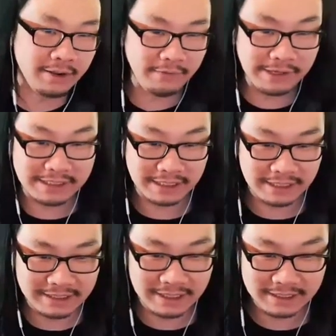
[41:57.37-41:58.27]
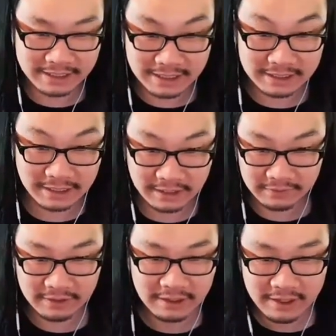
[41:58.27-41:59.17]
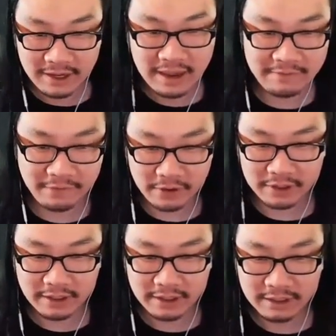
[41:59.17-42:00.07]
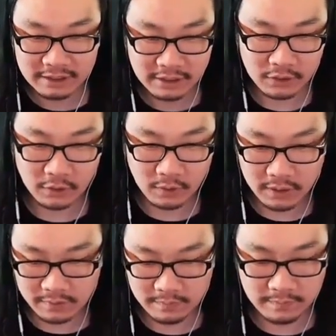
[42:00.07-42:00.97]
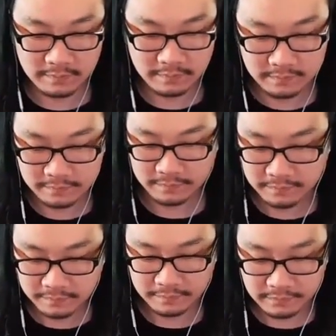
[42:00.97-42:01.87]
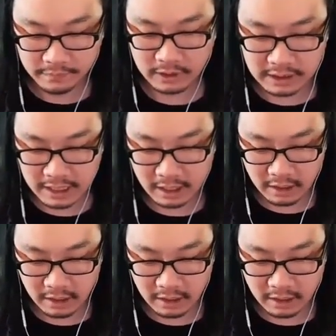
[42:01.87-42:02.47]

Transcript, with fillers: Obviously, it takes takes a lot of effort to um, to get